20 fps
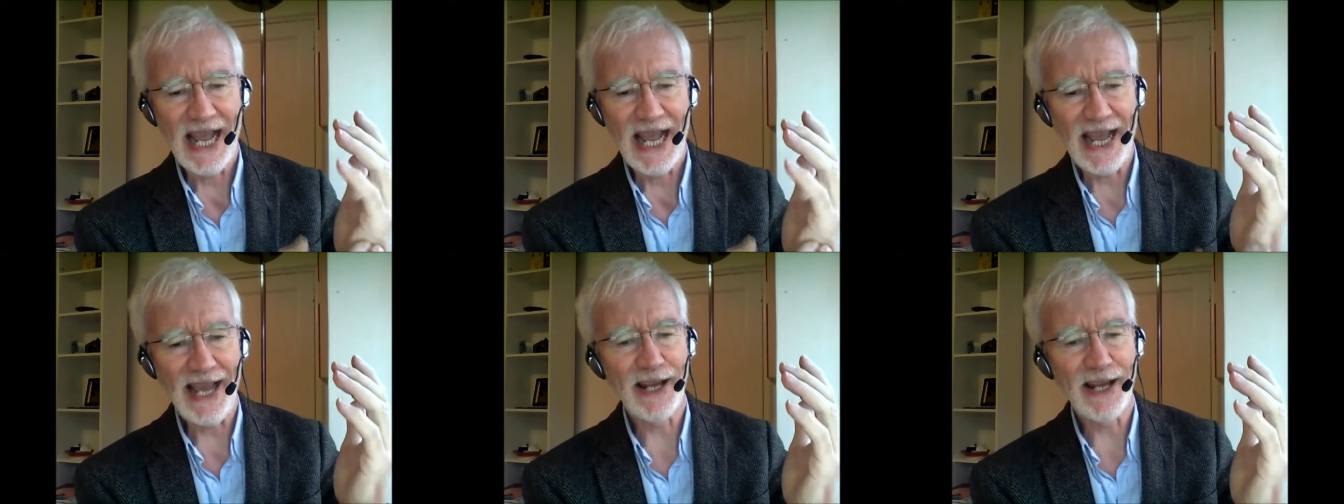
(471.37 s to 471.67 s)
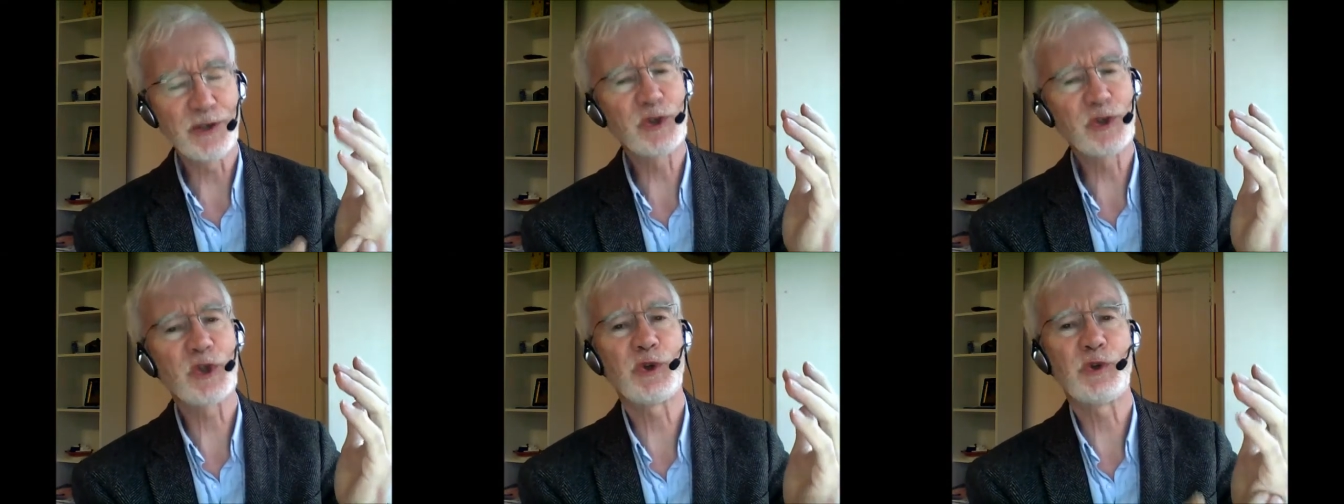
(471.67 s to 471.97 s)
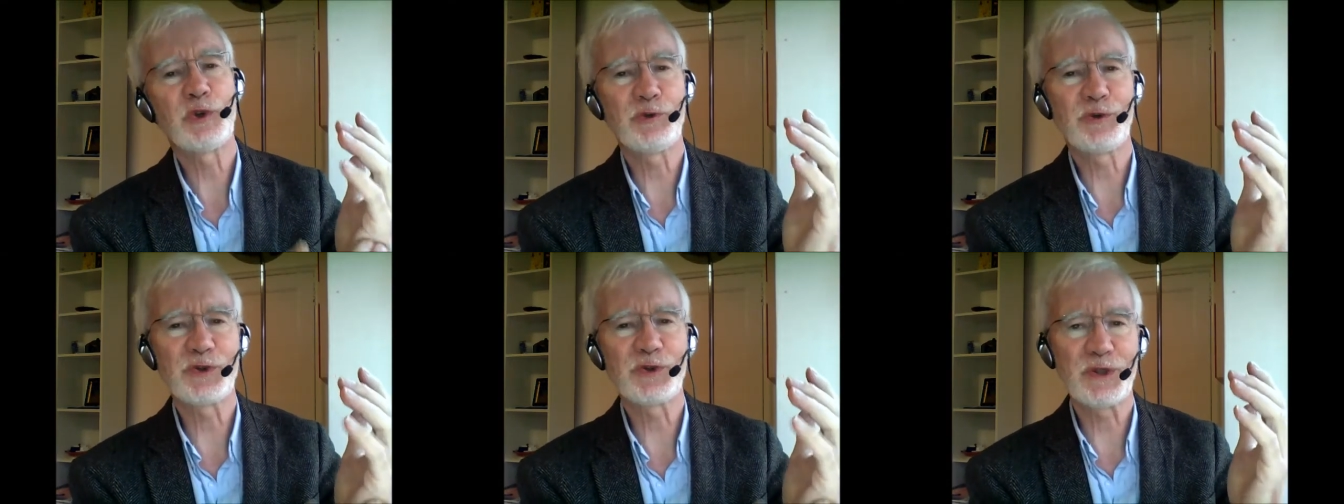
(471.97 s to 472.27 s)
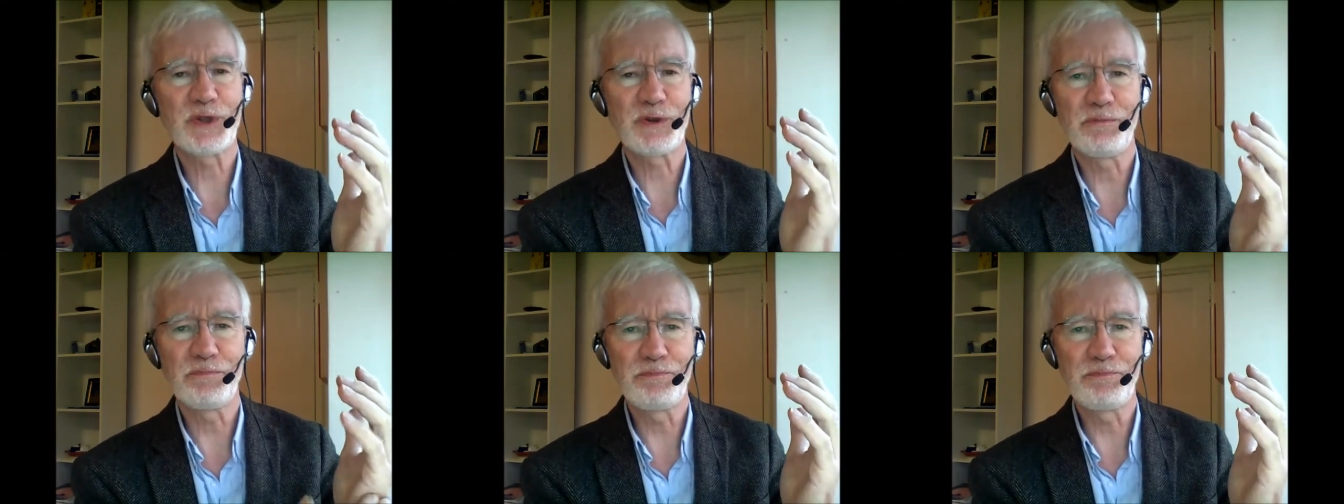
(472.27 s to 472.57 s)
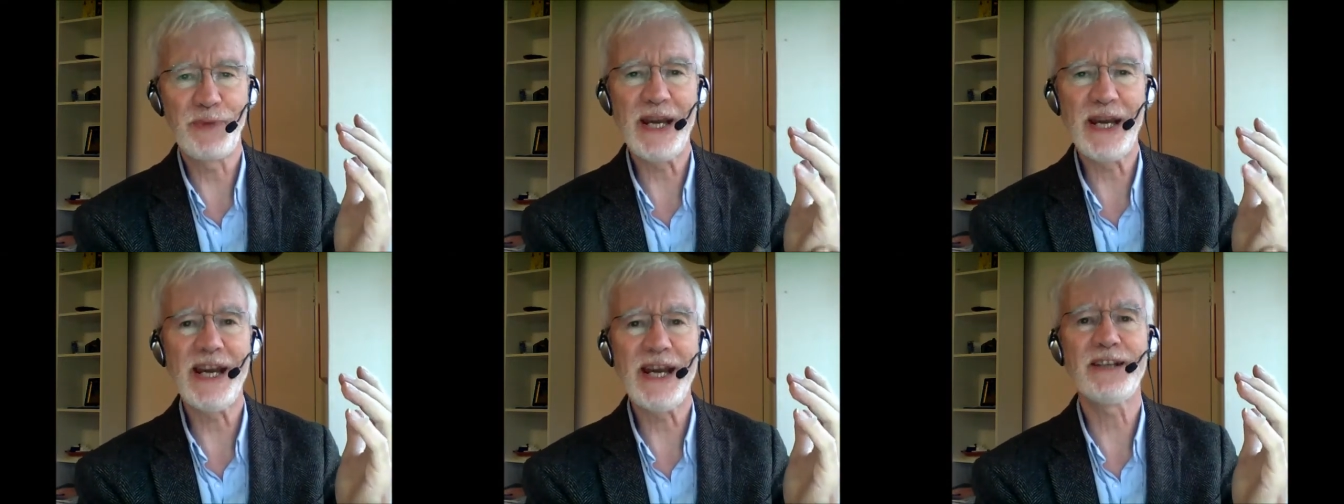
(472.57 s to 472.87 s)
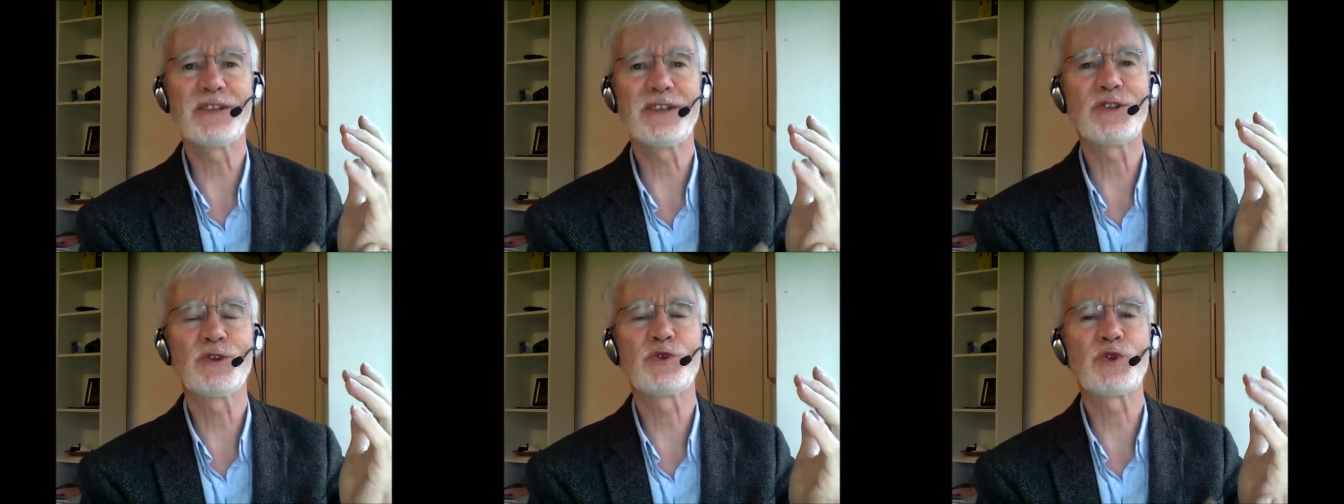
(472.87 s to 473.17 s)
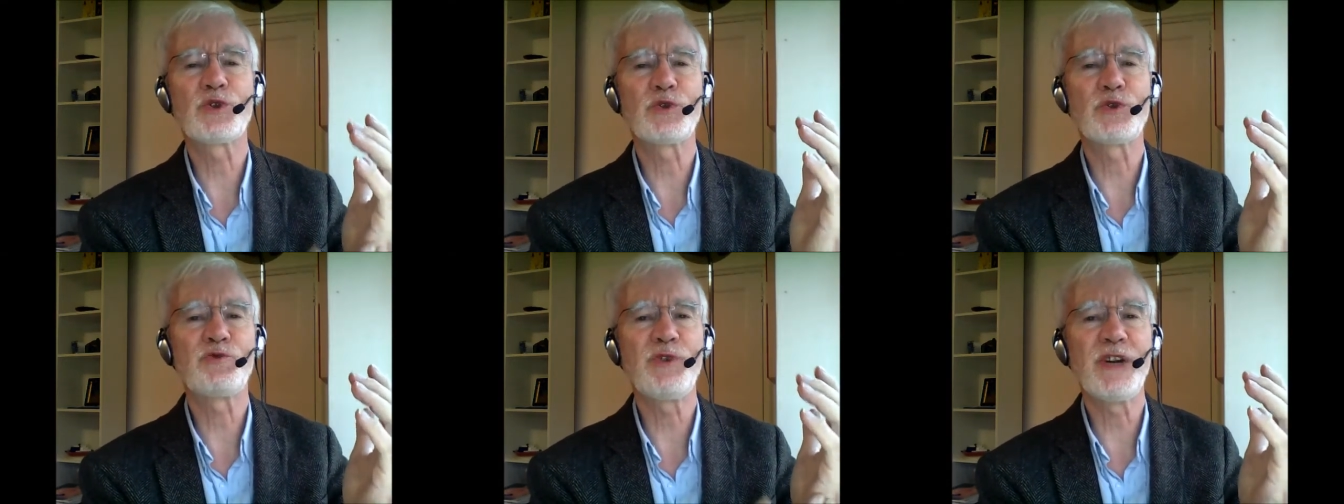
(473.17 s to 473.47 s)
and cause bad
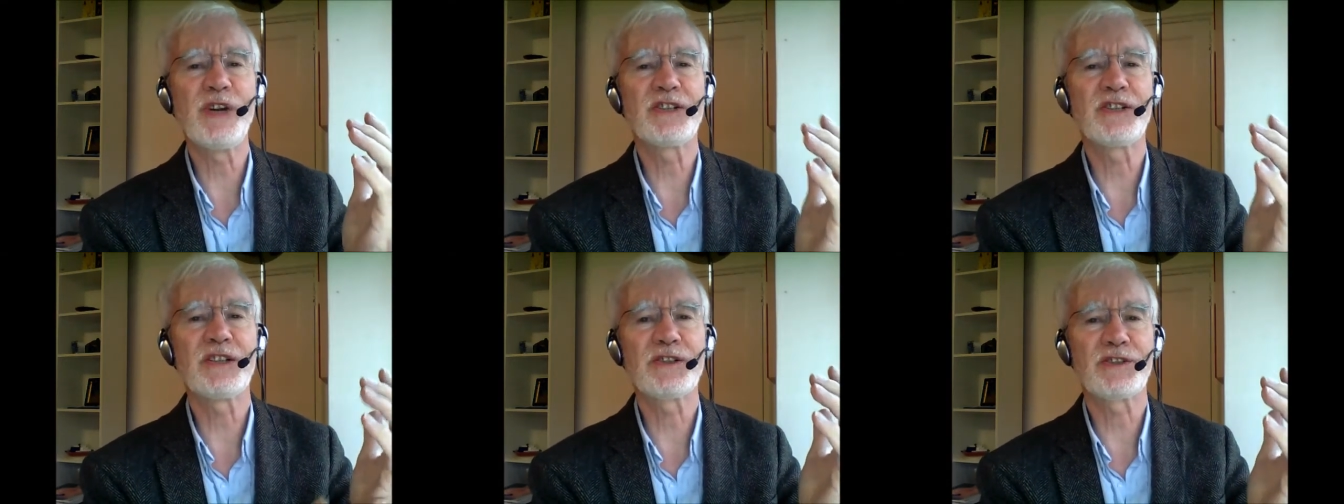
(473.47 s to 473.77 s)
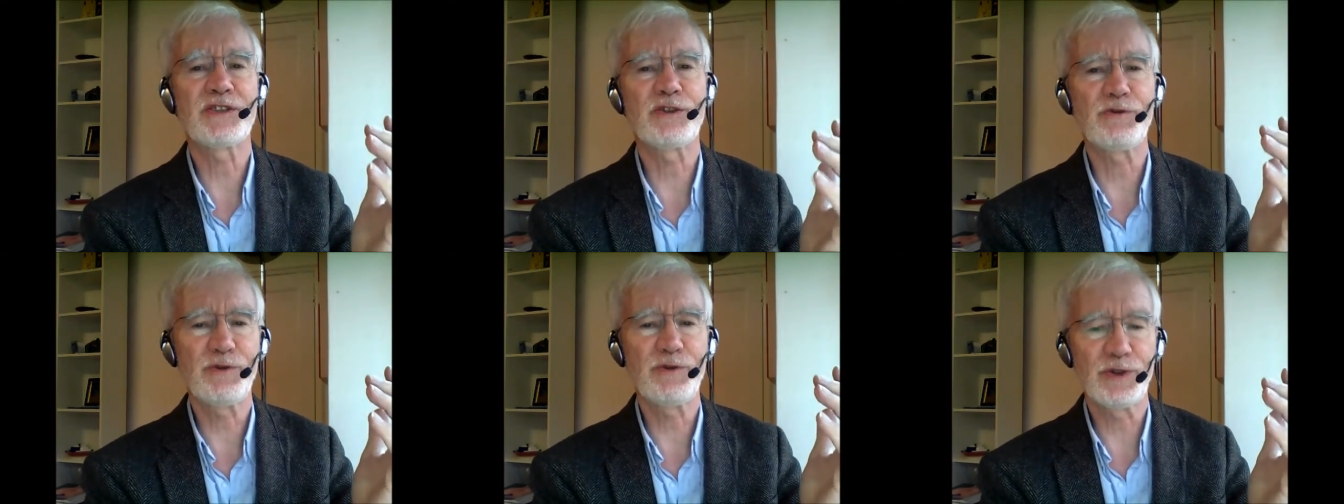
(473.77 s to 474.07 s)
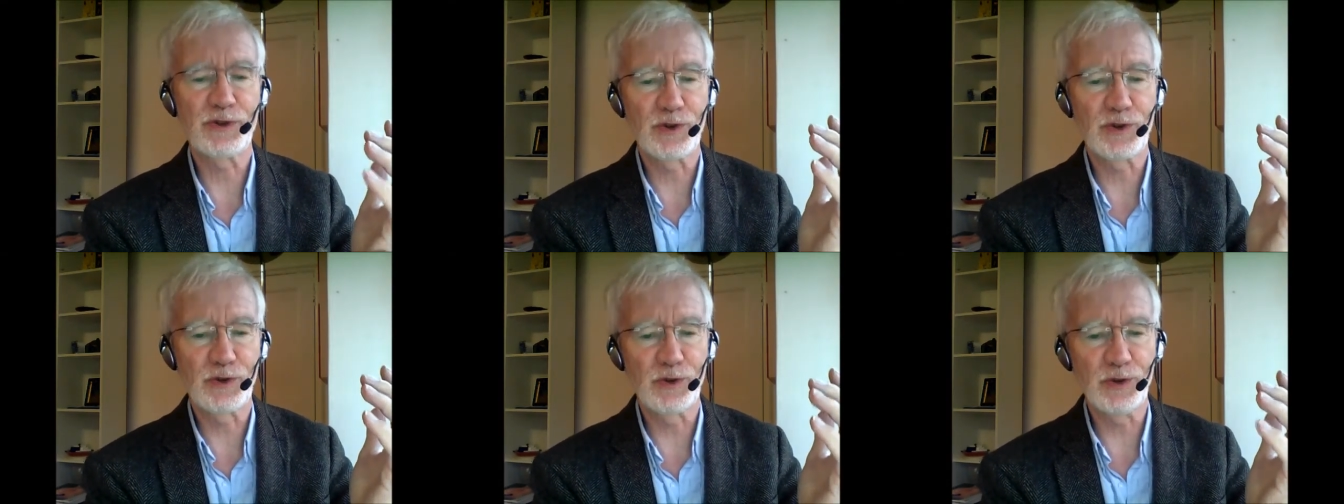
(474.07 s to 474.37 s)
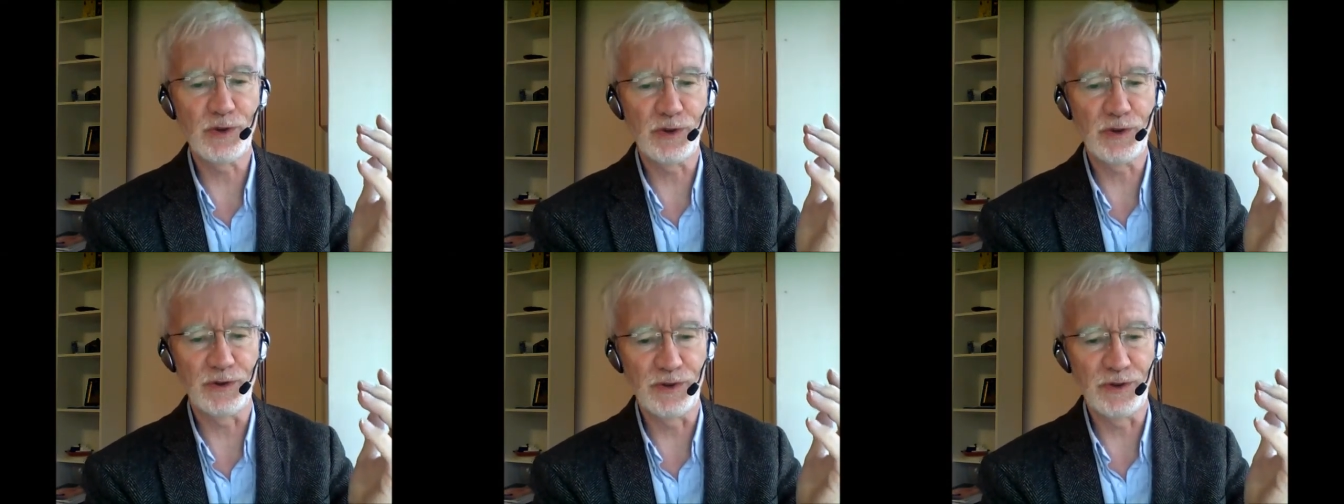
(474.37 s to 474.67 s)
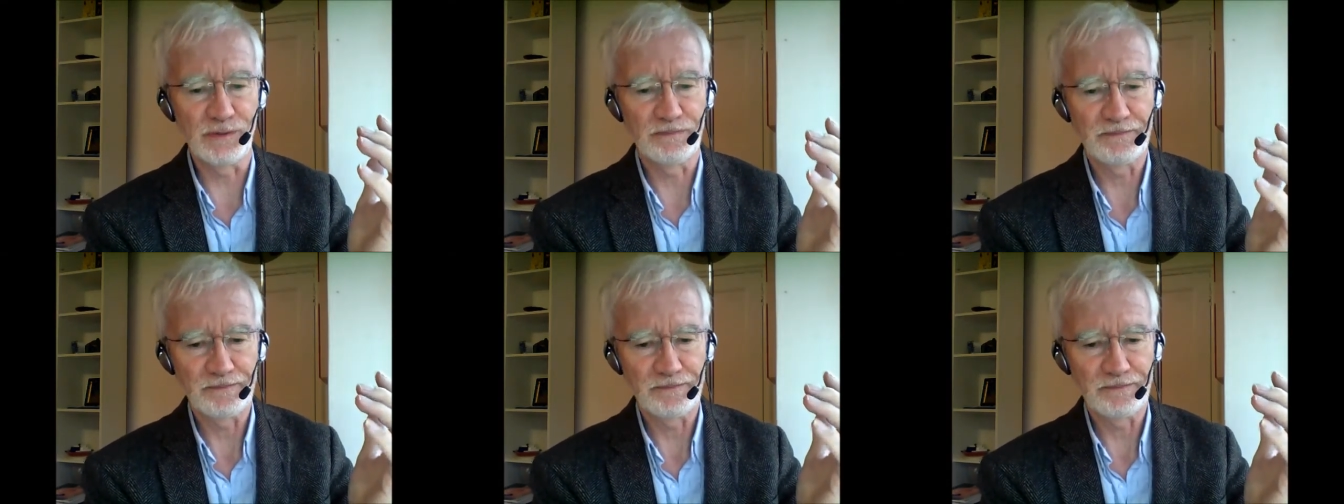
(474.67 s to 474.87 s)
to register as good,